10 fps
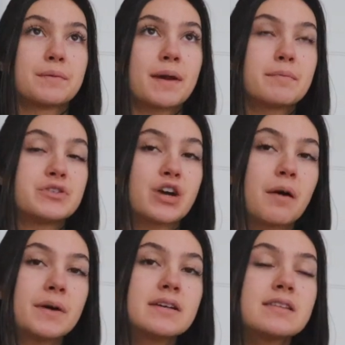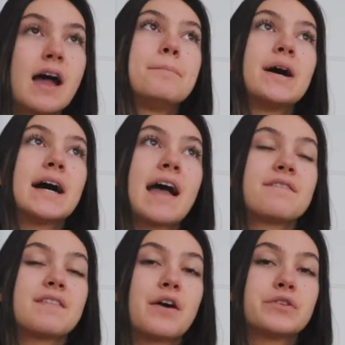in my pajamas, but I
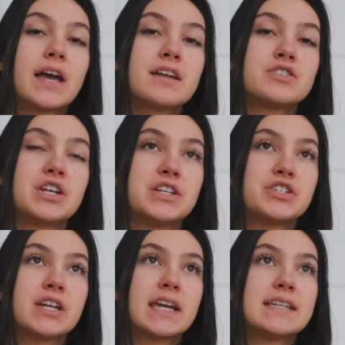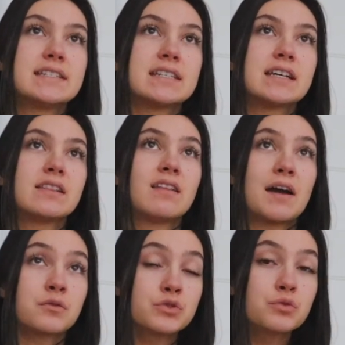found that changing into
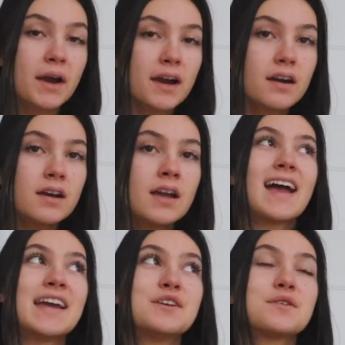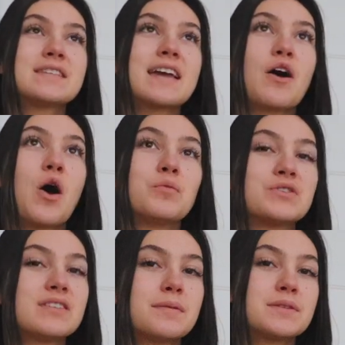loungewear, I know it's like
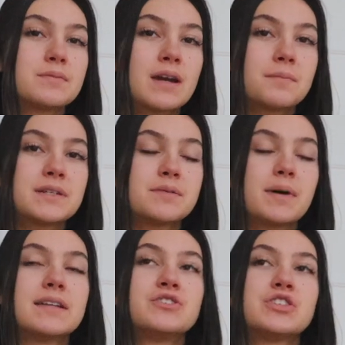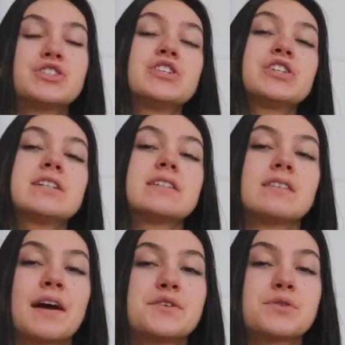almost the same as pajamas, but just changing into
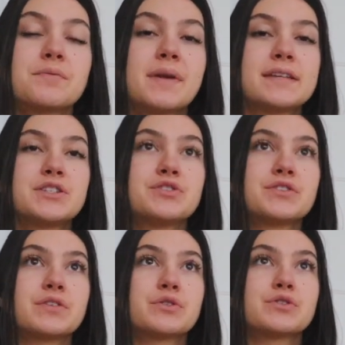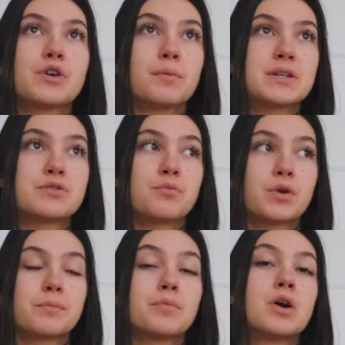loungewear makes you just feel so much
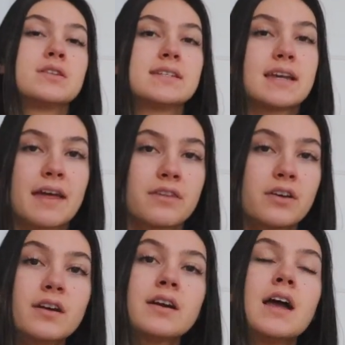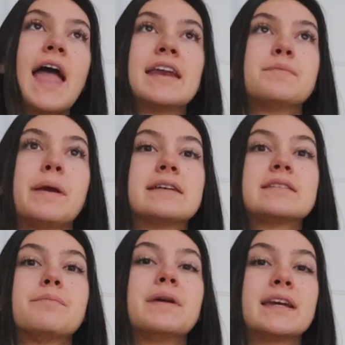more put together and it makes
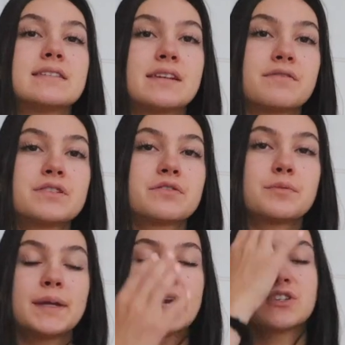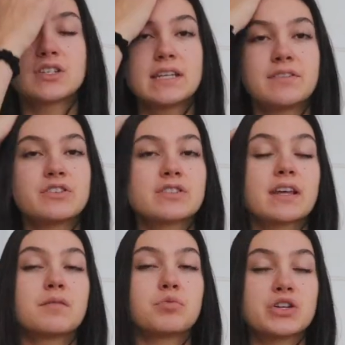the biggest difference for me and just even just
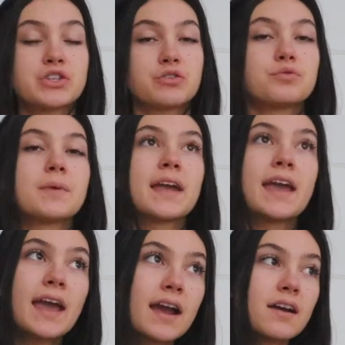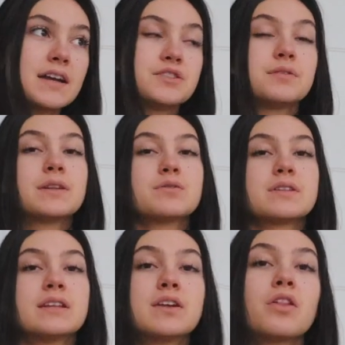like brushing through my hair and doing
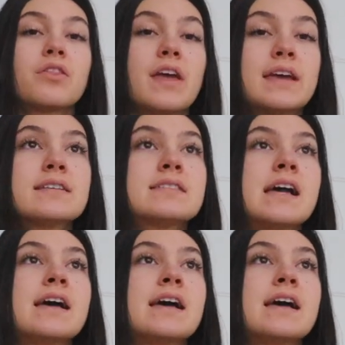those little things